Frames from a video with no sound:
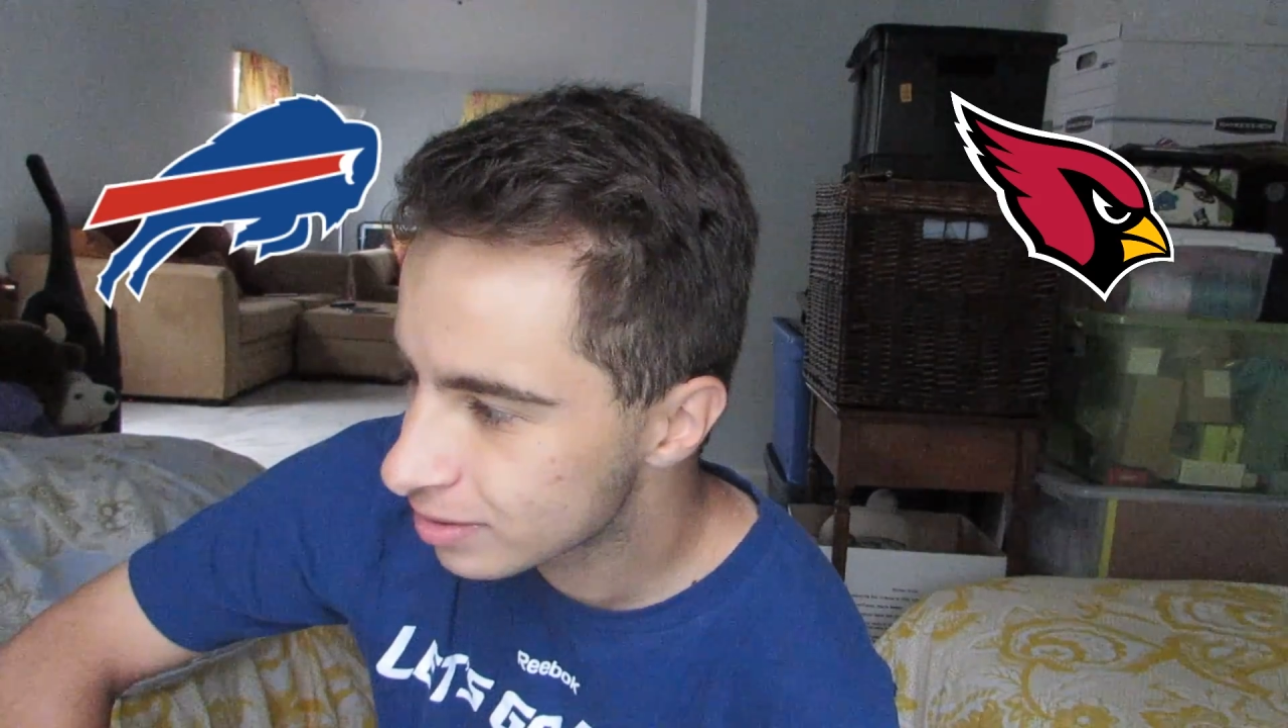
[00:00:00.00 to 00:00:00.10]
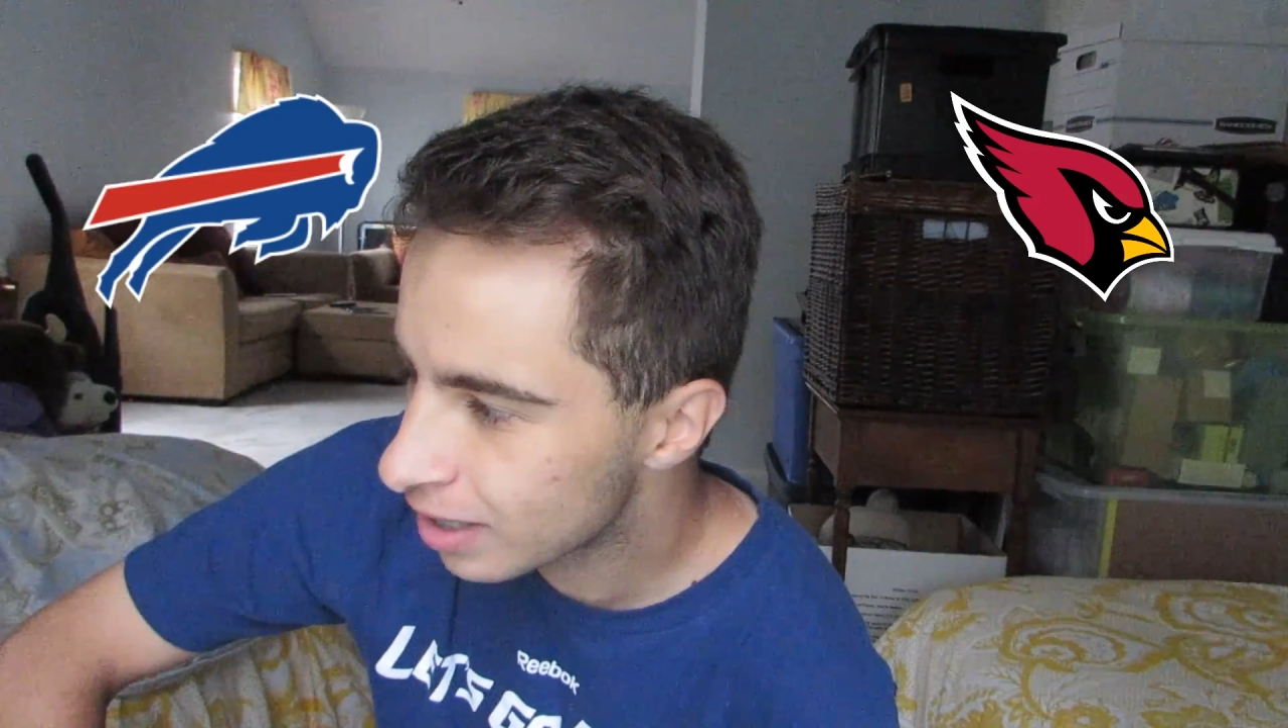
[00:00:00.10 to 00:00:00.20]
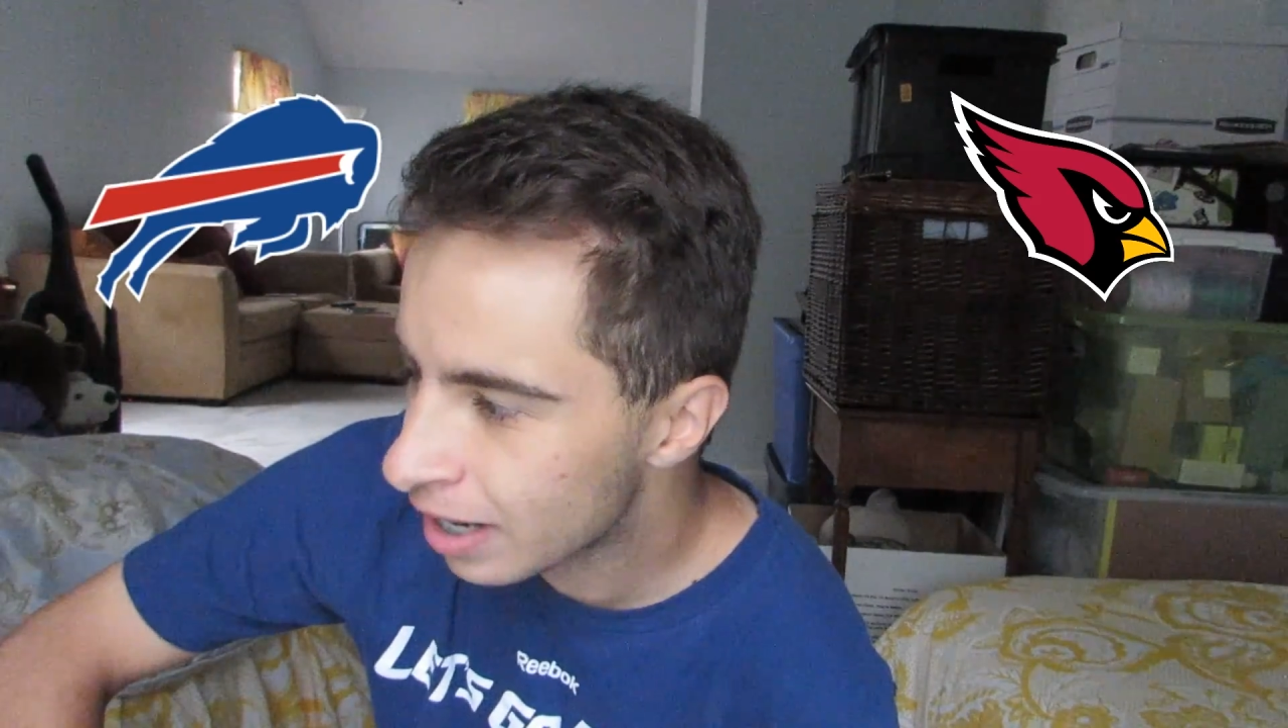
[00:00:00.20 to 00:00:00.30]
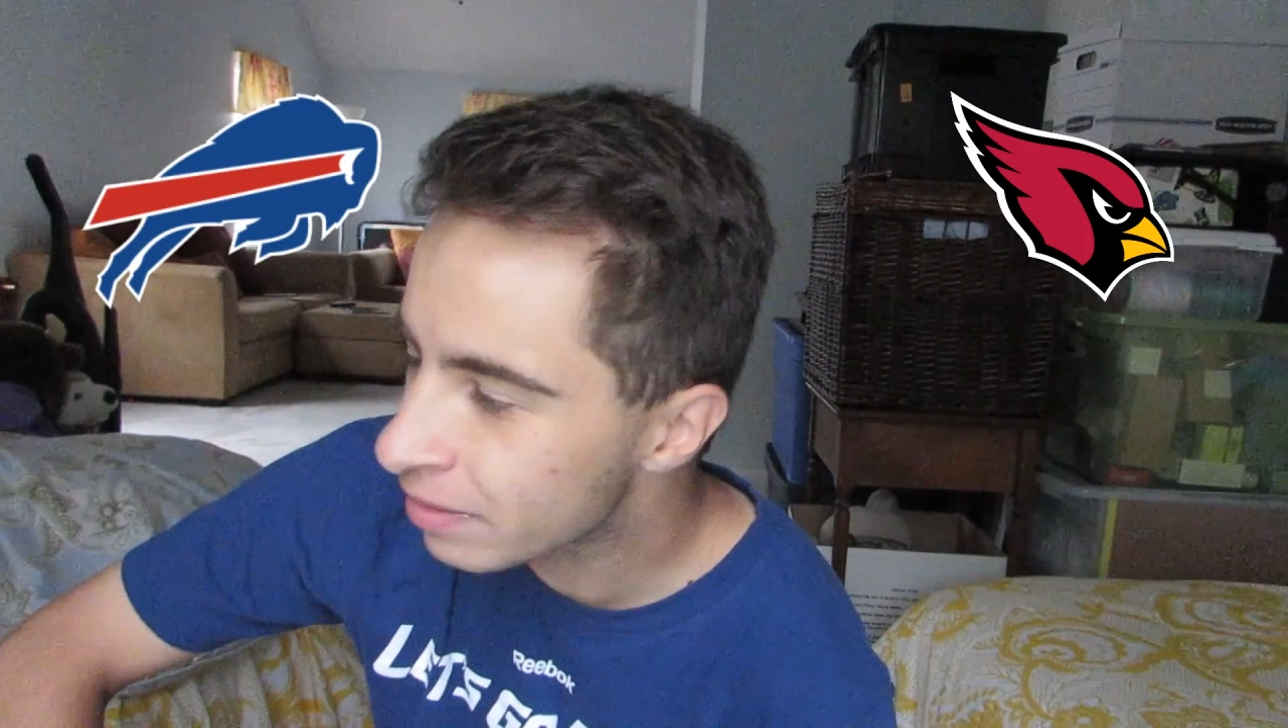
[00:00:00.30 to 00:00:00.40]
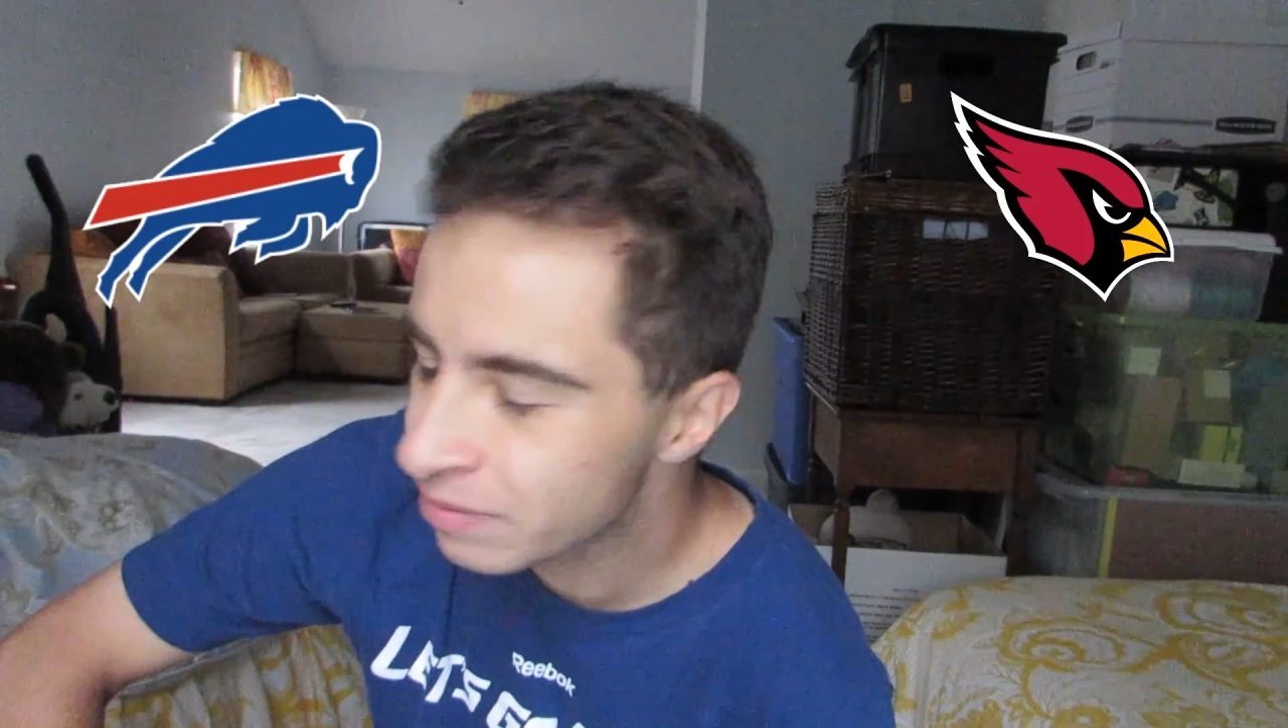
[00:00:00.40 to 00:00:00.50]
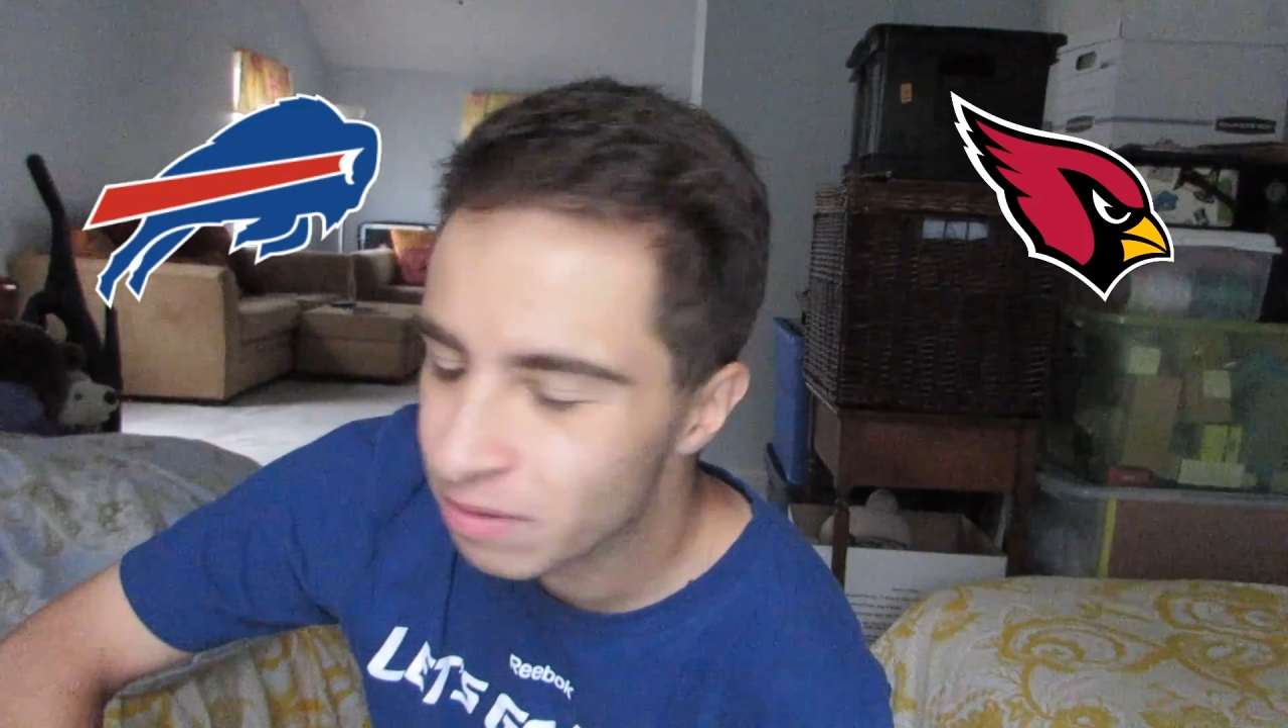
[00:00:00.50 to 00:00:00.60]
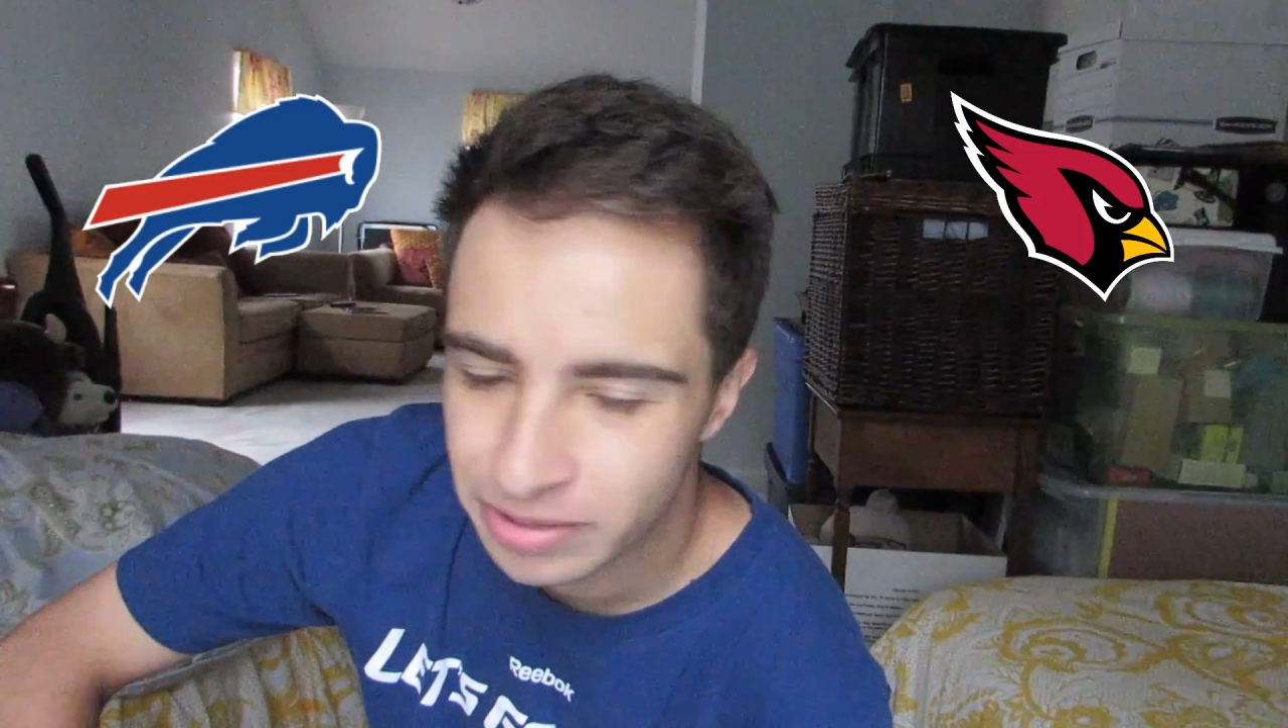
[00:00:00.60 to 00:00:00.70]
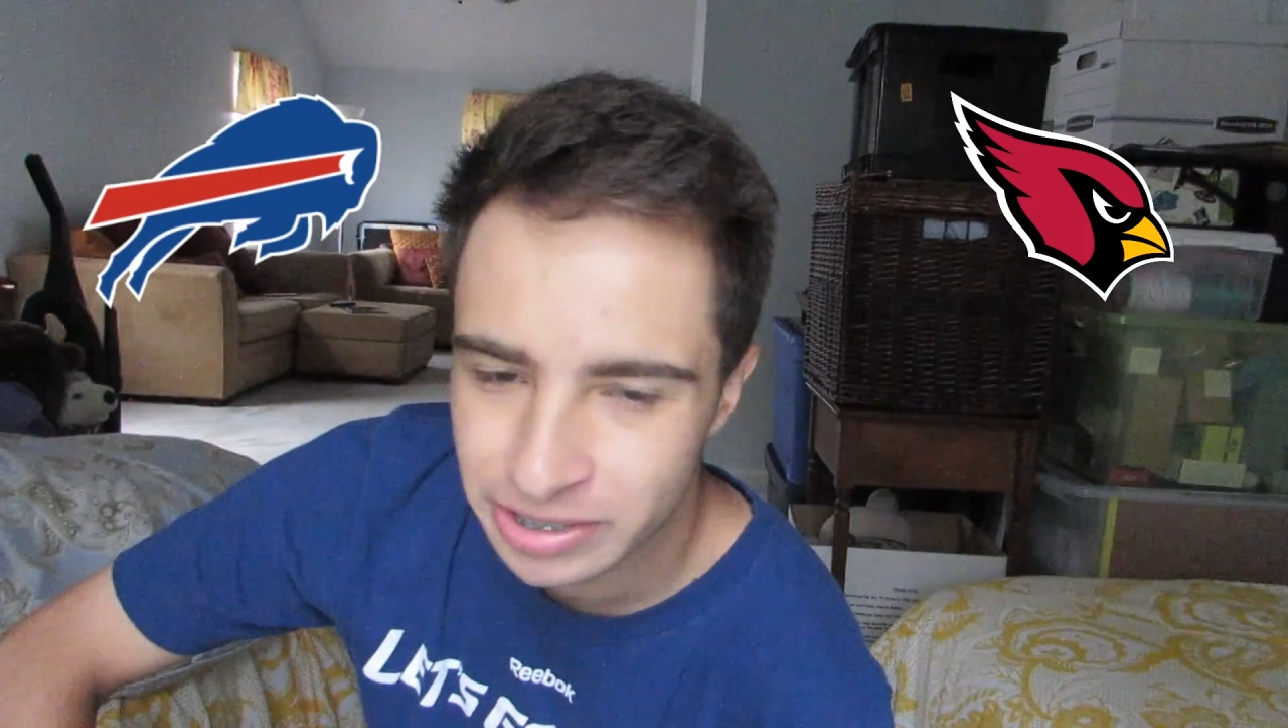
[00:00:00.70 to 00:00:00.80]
I don't even know what